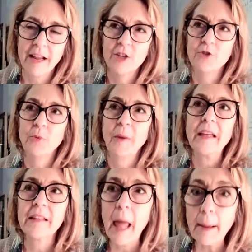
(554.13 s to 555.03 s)
And as we
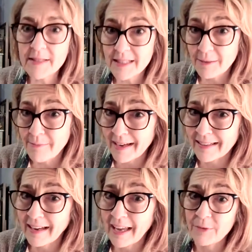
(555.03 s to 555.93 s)
collapse into bed
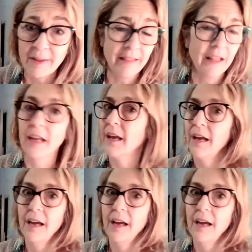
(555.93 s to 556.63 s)
at night, we think,